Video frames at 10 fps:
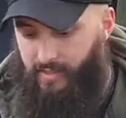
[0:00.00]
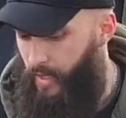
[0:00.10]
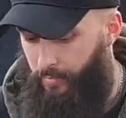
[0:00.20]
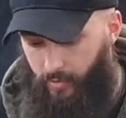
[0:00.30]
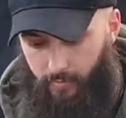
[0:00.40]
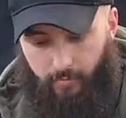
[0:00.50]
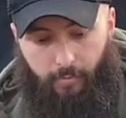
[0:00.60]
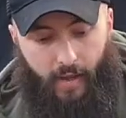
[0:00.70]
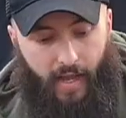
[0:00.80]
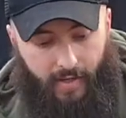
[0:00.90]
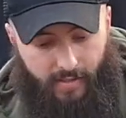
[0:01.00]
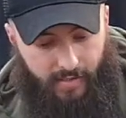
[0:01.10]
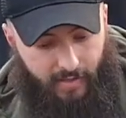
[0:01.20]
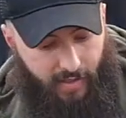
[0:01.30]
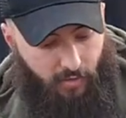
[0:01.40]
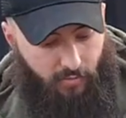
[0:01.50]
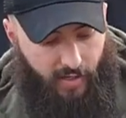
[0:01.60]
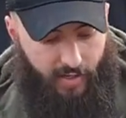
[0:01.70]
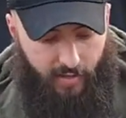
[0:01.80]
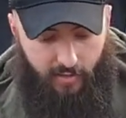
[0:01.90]
separate bags and they are
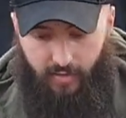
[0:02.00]
really